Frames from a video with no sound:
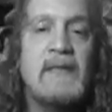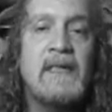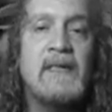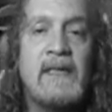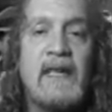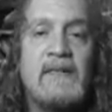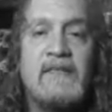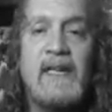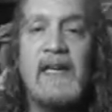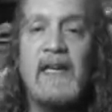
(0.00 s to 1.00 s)
In the last
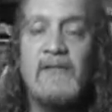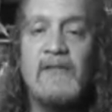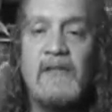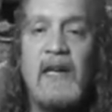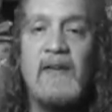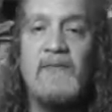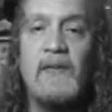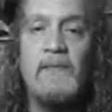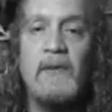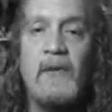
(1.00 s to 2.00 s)
decade of his life, he
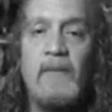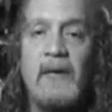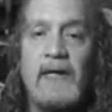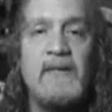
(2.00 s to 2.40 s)
appeared on many